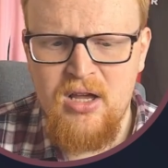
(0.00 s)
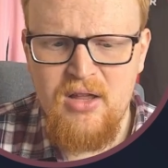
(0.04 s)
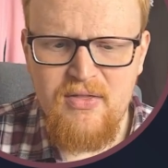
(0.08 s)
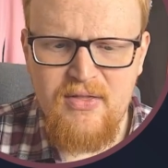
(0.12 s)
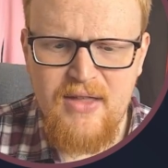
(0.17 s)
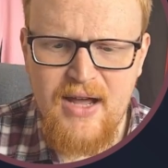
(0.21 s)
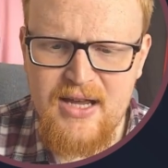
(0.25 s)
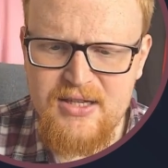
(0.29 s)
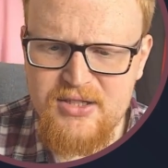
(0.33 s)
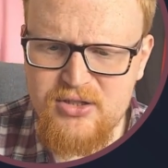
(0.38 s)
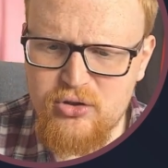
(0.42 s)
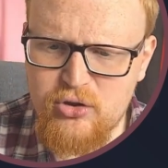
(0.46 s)

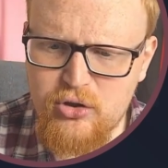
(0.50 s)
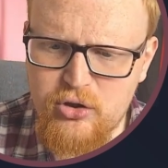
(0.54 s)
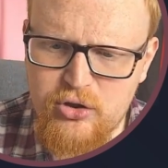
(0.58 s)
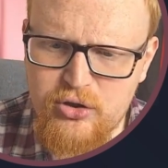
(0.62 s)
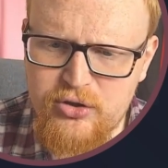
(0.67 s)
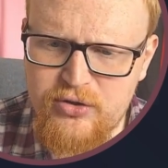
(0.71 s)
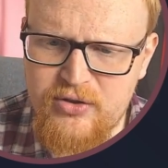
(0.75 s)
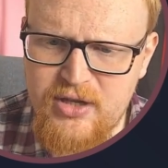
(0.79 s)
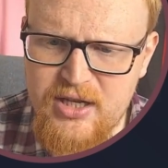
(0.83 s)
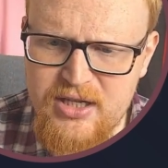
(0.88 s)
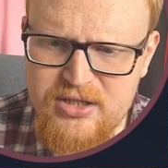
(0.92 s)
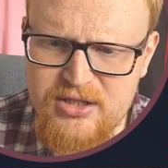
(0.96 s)
That's good.
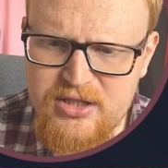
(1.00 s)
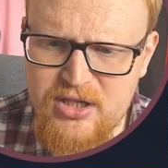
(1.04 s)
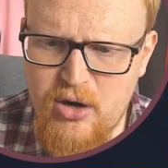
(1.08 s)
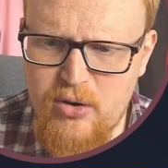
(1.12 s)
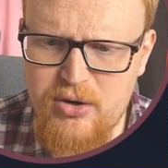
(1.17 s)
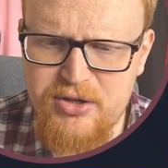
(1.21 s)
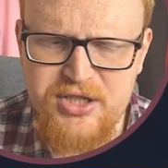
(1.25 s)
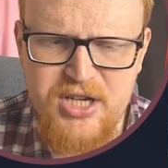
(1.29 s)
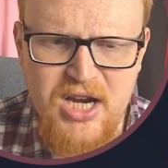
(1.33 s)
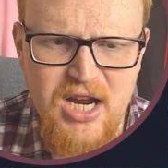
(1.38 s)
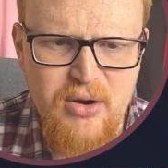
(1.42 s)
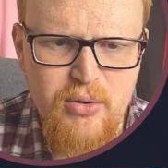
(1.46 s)
That's so
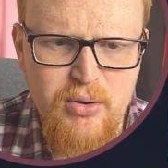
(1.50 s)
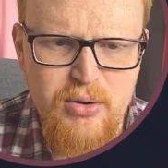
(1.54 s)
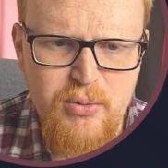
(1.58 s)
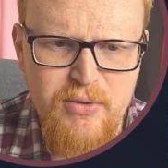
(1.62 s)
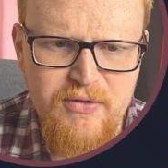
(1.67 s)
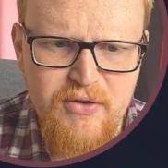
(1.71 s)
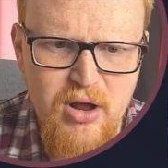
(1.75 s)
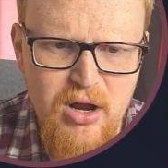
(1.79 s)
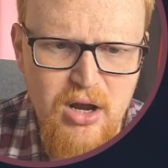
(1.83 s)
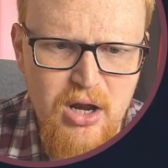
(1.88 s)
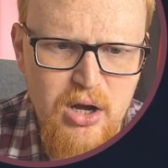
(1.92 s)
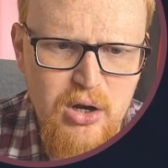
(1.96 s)
shame we've
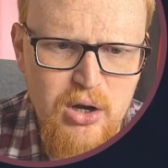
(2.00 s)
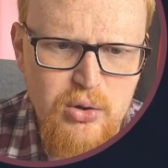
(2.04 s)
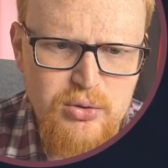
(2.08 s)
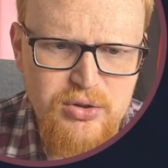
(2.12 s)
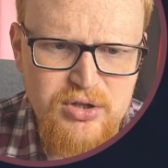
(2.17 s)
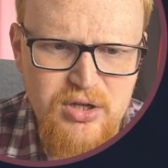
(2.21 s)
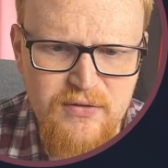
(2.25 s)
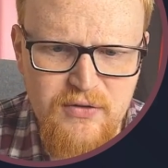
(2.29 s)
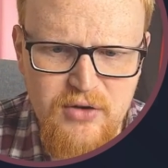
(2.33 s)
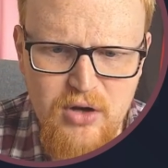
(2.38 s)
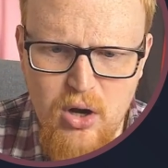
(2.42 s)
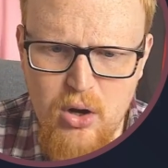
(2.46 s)
got loads
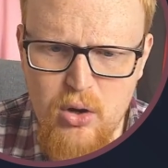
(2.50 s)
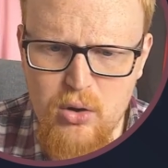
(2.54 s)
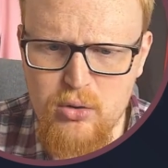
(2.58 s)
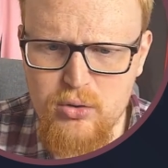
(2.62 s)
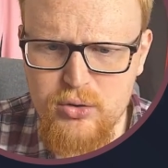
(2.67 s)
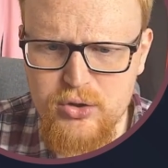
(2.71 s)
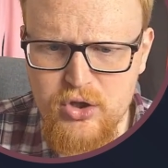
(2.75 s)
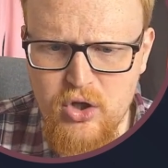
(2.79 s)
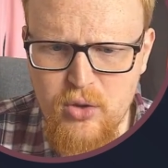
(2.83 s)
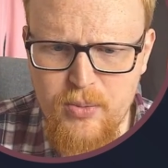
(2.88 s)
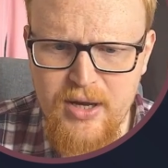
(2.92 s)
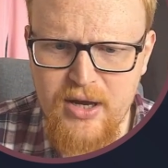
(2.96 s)
of
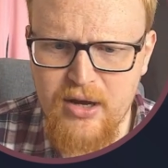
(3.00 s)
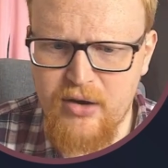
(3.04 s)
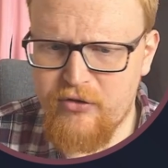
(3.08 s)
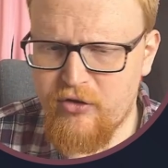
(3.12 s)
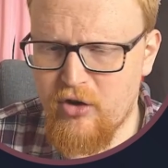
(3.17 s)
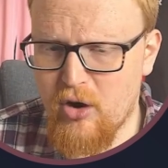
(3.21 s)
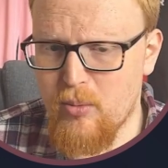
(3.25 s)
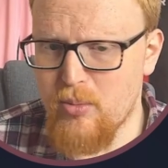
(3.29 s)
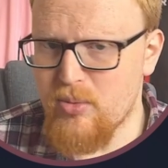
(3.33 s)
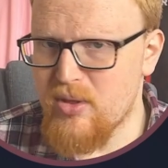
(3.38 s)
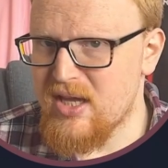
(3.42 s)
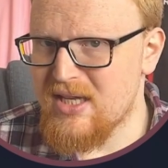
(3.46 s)
goals coming
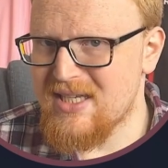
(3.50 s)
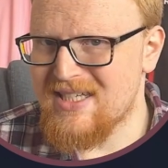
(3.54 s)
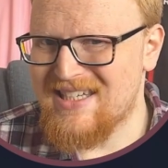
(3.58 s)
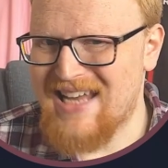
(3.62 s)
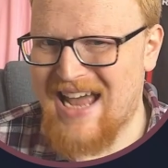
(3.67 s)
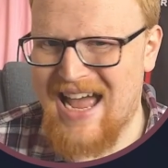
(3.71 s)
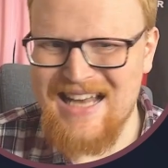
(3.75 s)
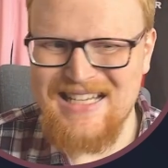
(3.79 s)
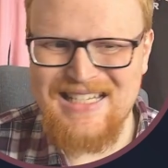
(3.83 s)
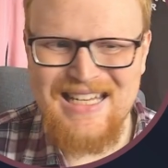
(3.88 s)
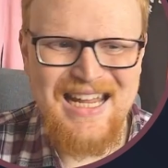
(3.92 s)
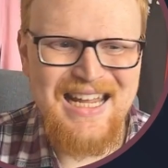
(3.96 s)
from this
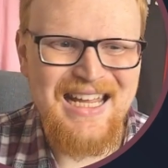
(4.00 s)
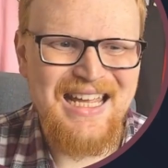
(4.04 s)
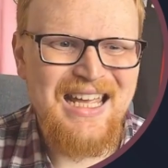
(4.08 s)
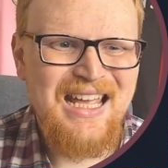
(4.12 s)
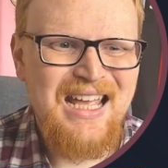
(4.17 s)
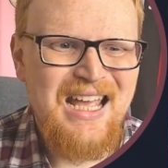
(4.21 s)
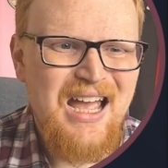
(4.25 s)
tactic,